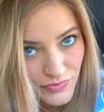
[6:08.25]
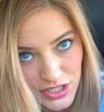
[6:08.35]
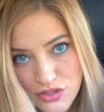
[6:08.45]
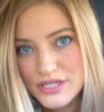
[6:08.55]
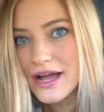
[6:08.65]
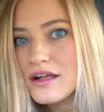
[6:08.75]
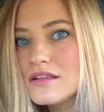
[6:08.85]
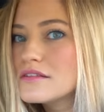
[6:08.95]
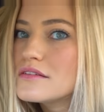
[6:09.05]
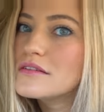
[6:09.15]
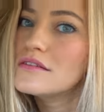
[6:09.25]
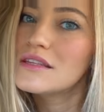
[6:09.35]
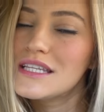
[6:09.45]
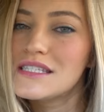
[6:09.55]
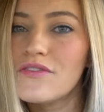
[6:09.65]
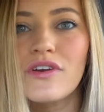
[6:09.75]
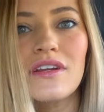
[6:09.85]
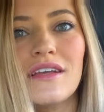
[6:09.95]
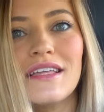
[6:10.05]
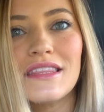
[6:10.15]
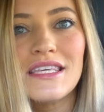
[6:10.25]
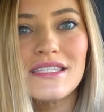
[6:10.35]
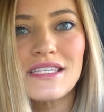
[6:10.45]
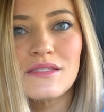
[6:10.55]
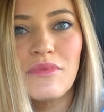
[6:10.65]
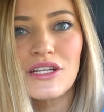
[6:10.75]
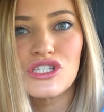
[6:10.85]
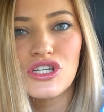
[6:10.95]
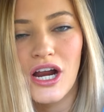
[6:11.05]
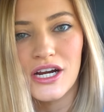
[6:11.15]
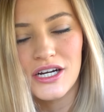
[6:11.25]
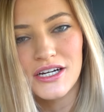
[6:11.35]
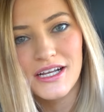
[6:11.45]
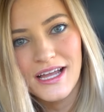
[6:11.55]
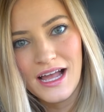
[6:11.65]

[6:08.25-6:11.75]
Can you tell that it's different? This is much darker,